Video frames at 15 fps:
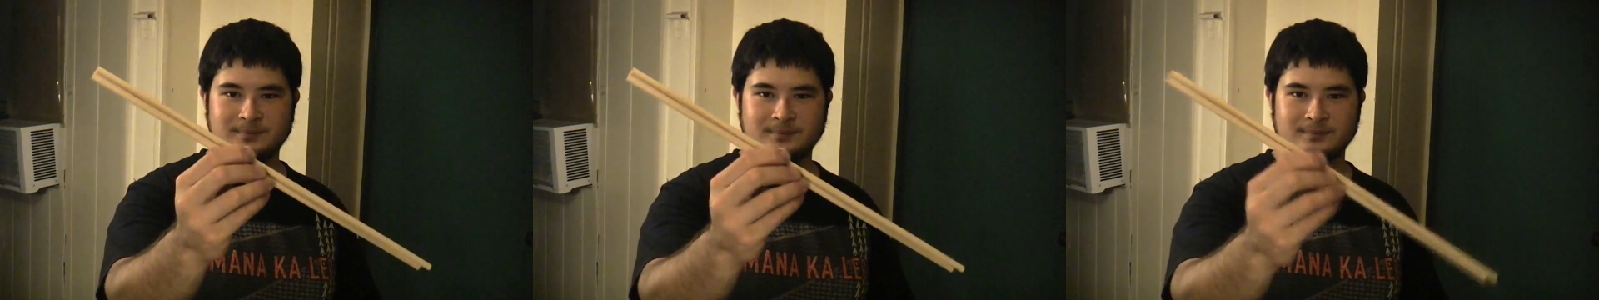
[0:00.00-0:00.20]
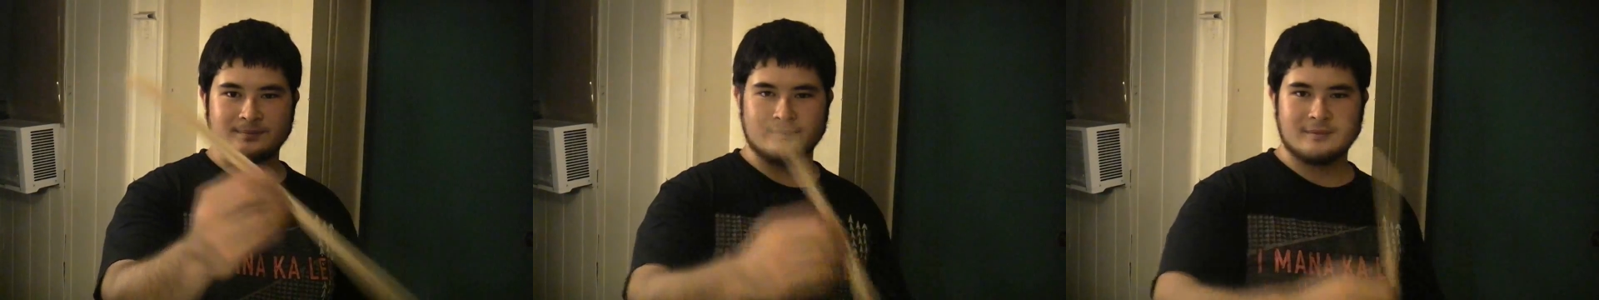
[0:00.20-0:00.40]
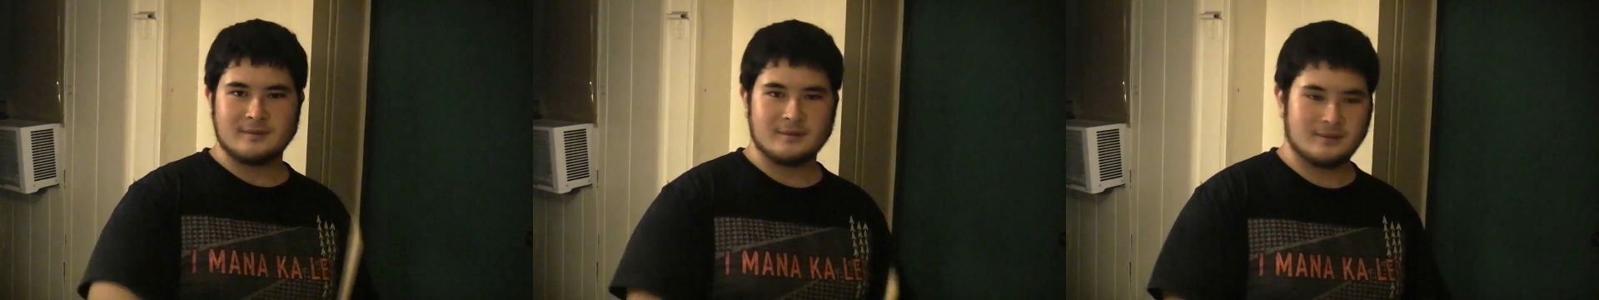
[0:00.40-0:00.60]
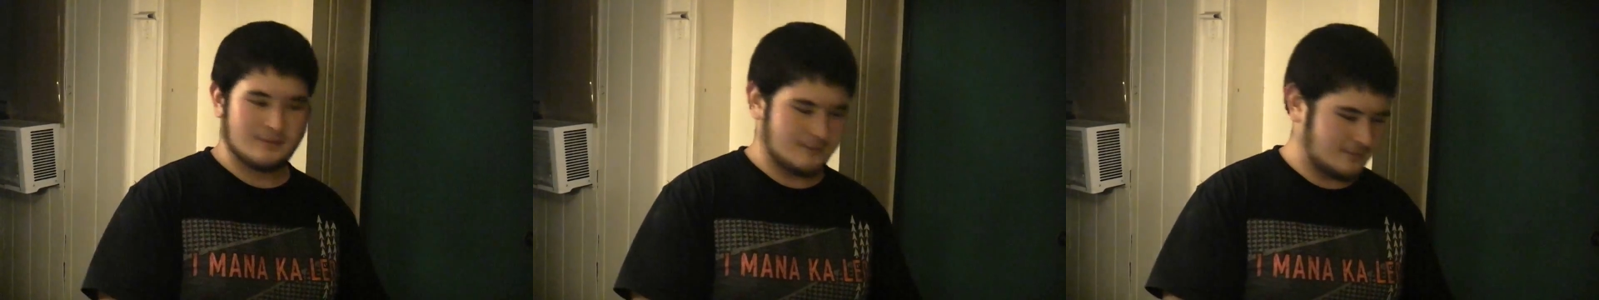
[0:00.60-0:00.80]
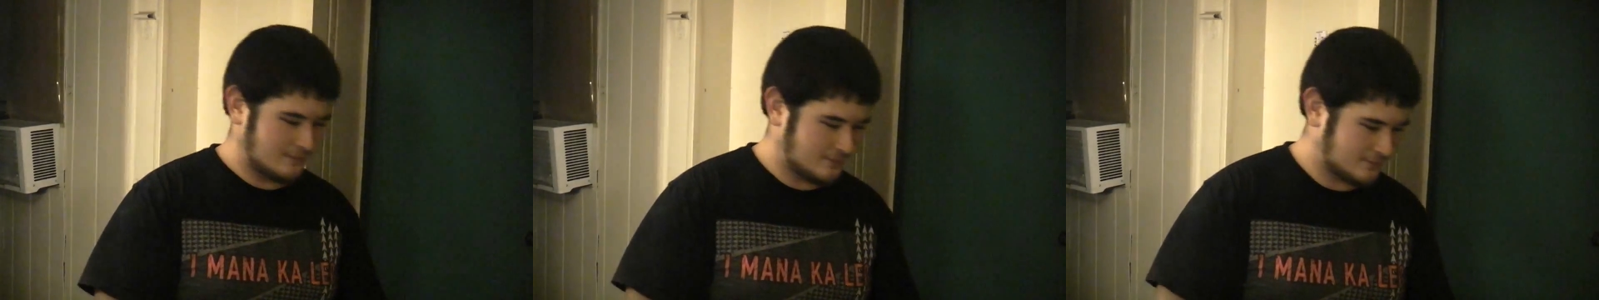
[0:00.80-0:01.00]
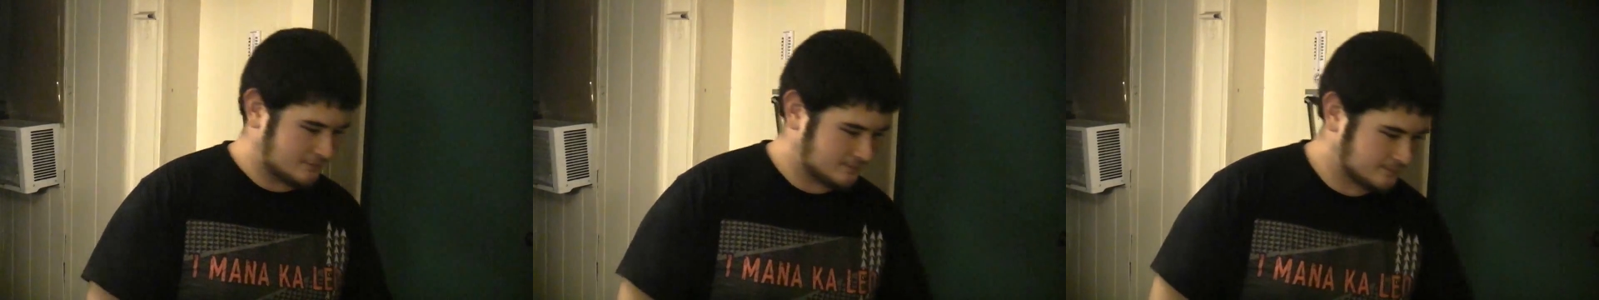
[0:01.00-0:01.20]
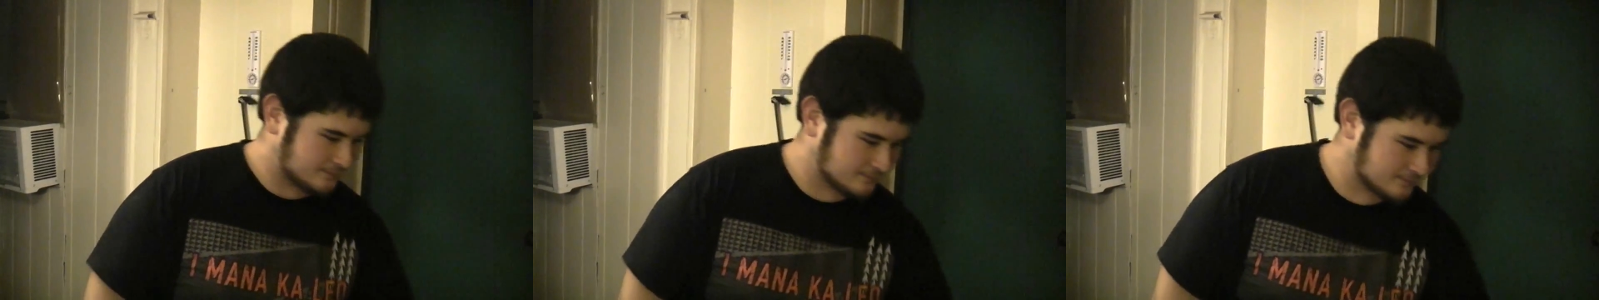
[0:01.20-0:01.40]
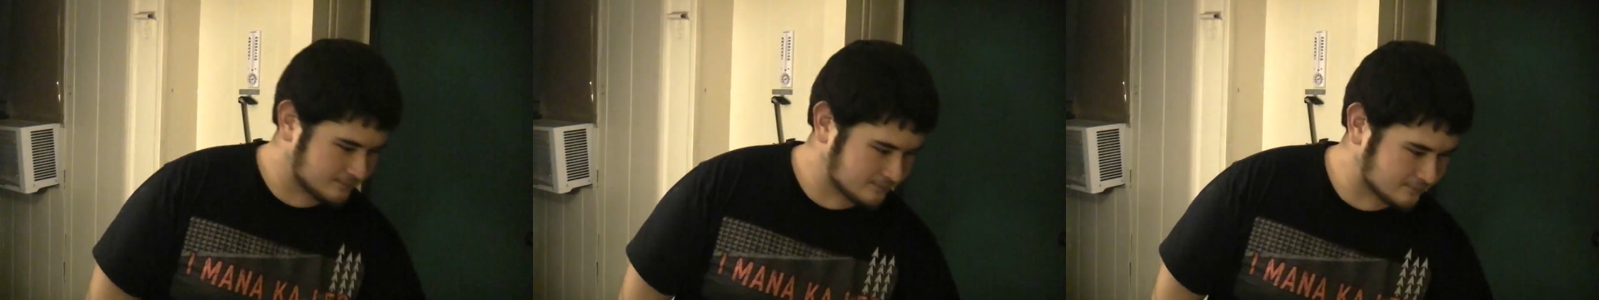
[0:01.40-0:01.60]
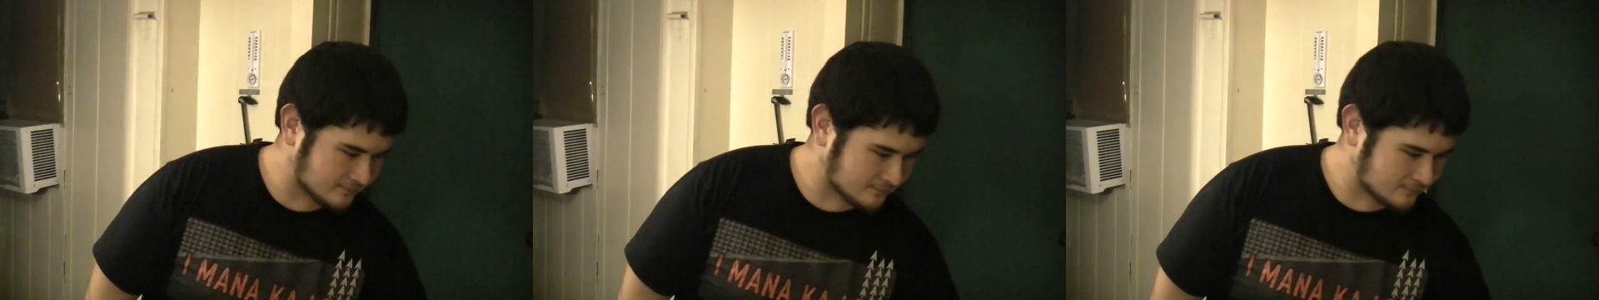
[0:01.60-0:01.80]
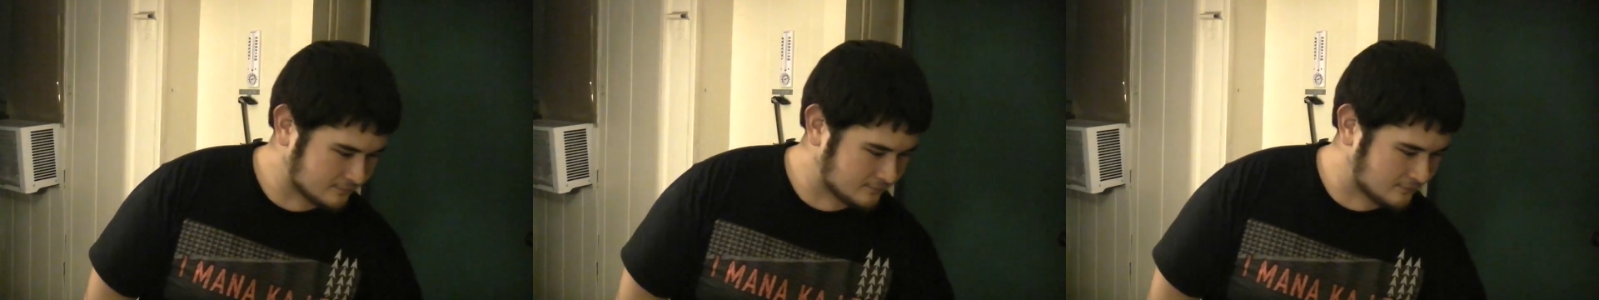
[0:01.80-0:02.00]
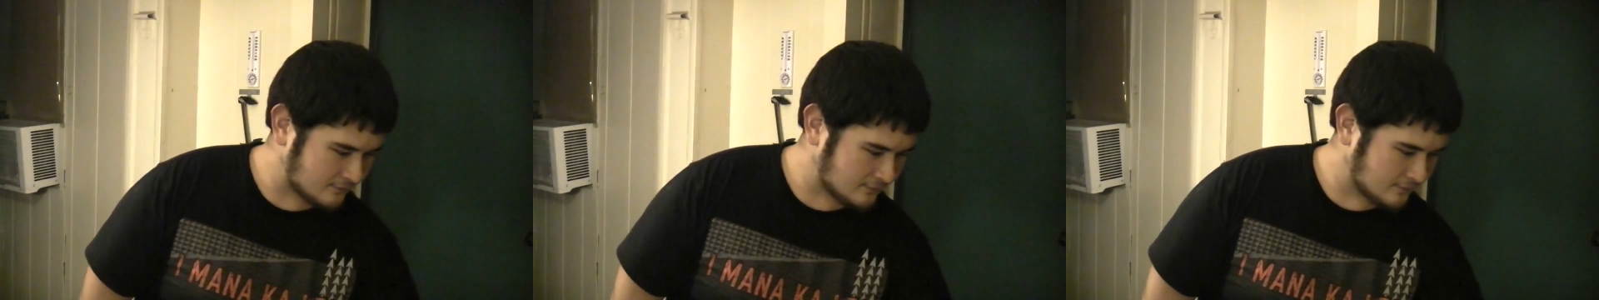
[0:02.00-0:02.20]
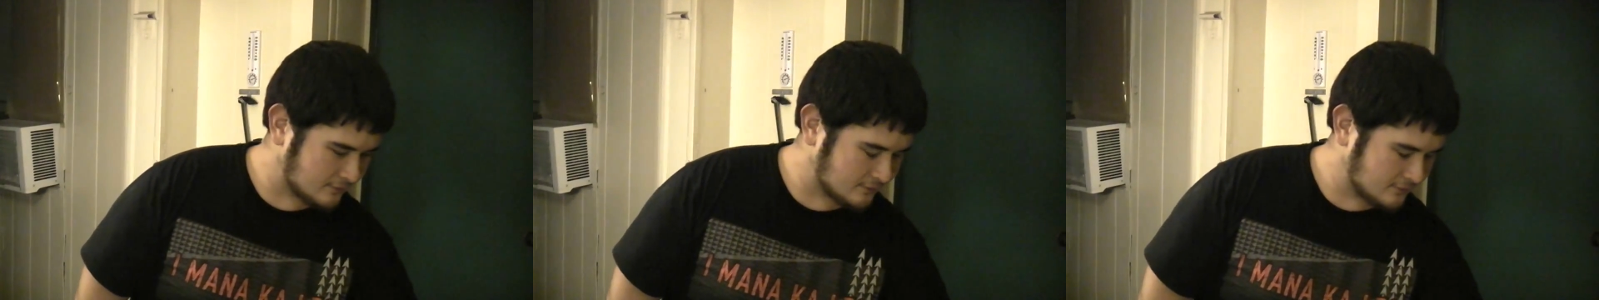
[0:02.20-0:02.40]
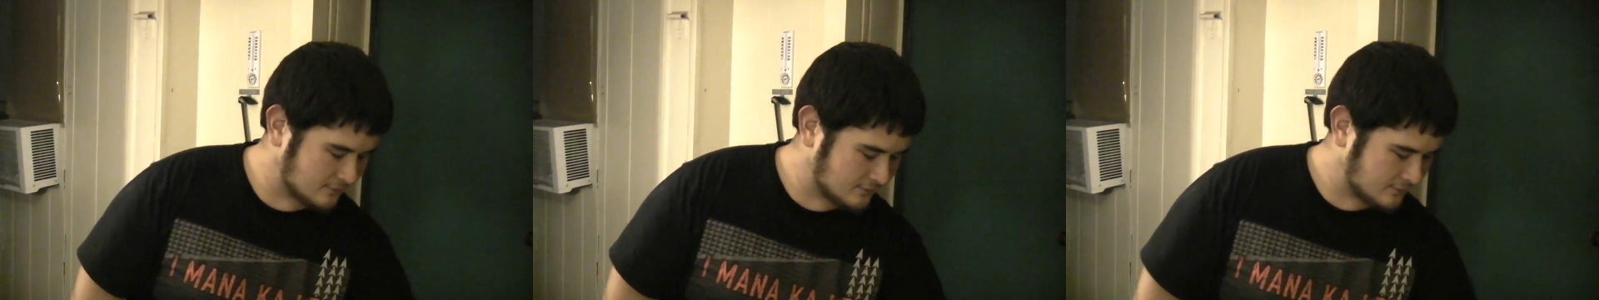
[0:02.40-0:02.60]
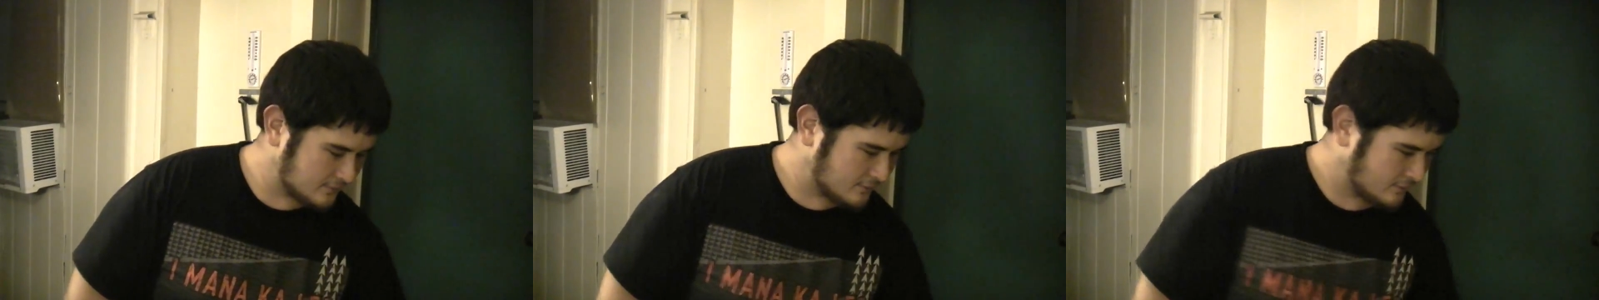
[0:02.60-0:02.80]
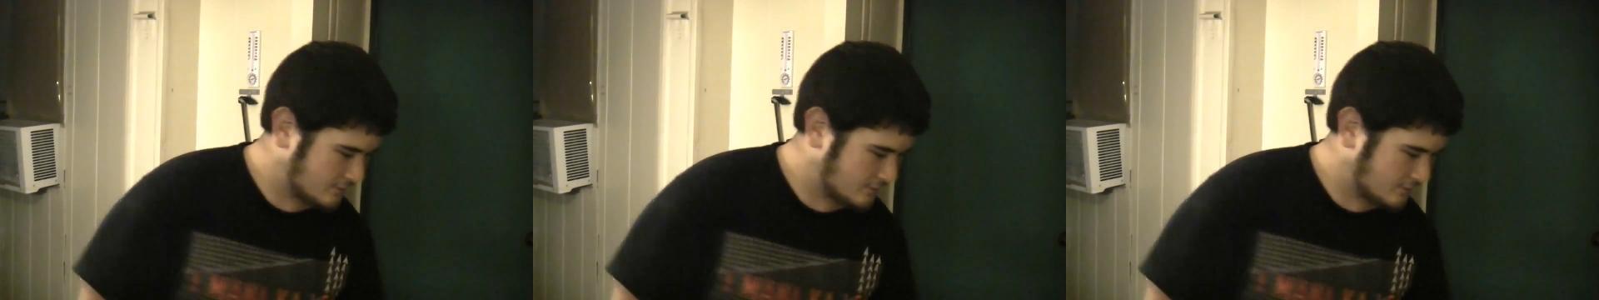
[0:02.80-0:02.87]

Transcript: Nothing is said.